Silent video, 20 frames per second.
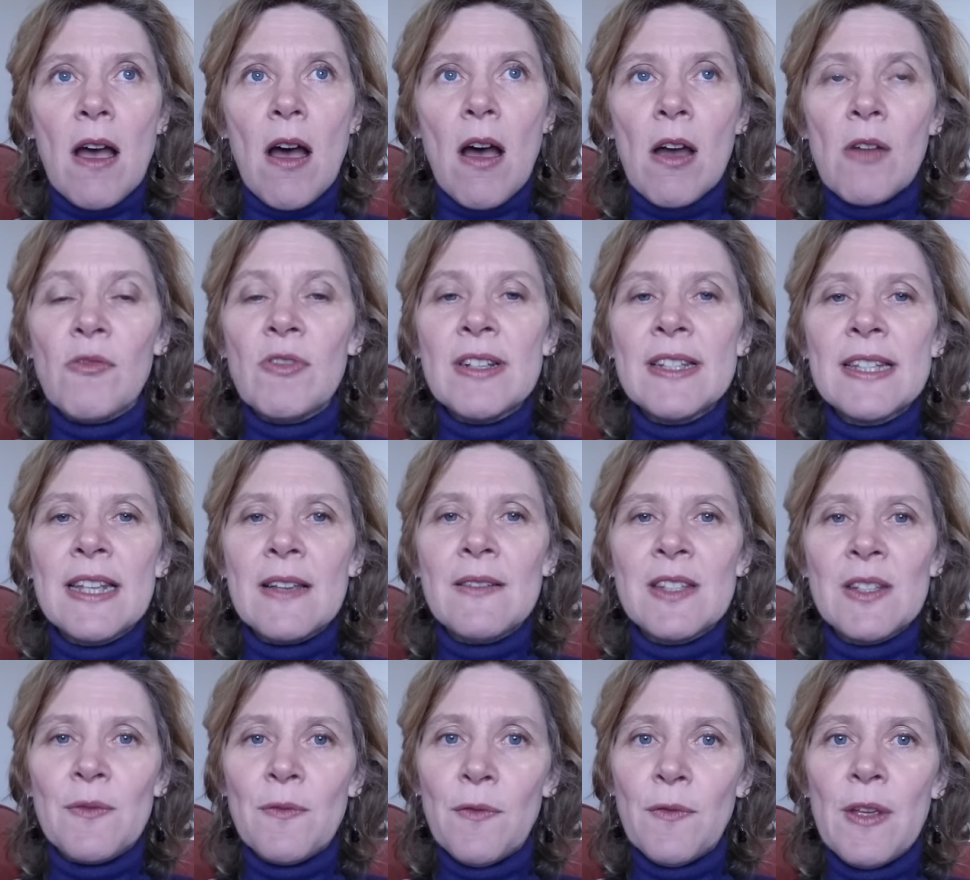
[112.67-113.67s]
I
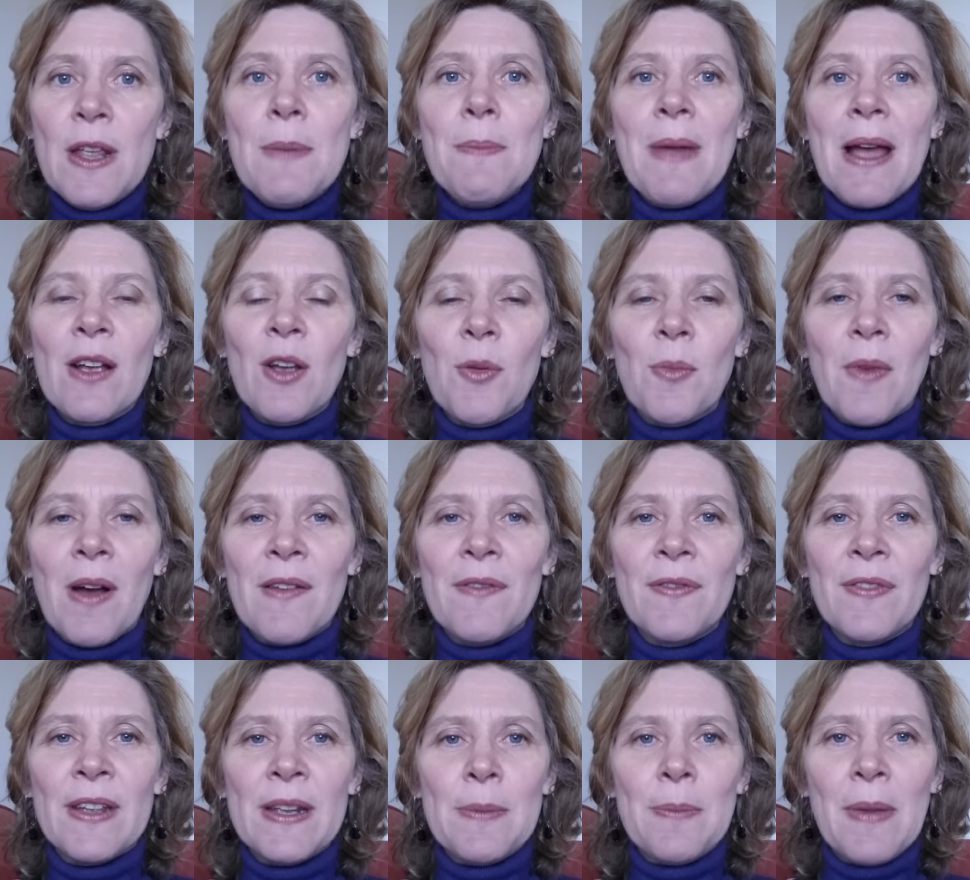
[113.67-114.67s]
received some feedback on my
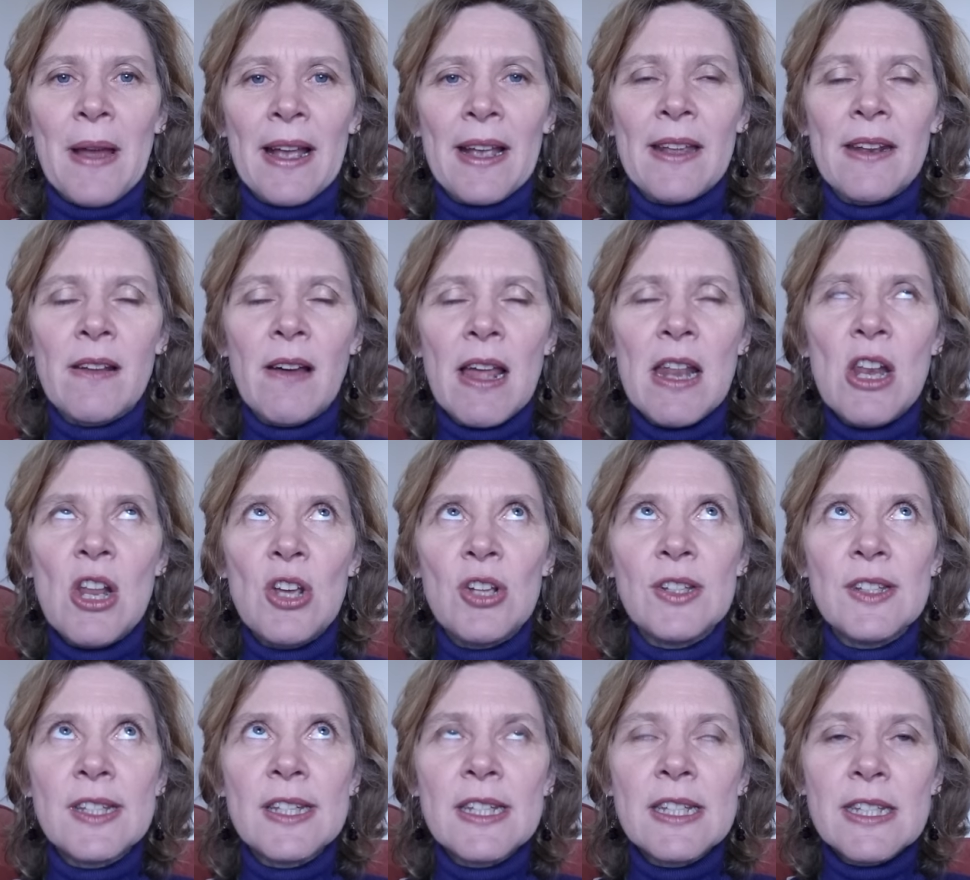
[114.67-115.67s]
feedback, and I
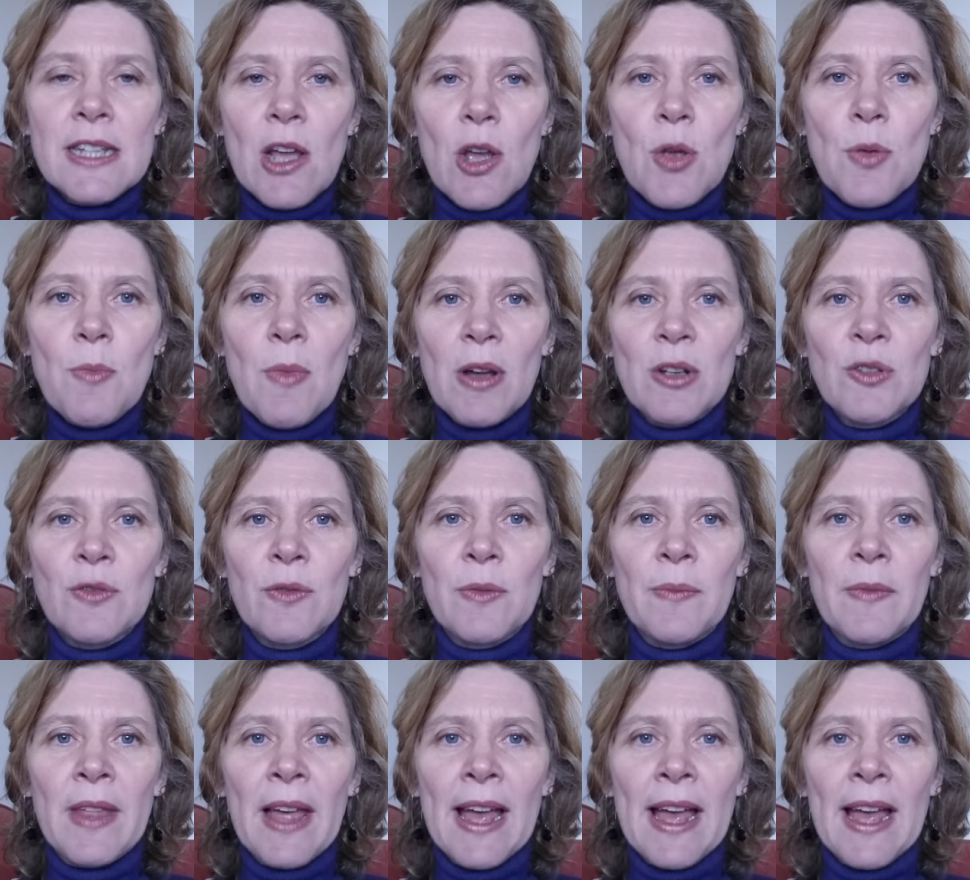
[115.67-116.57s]
learned so much from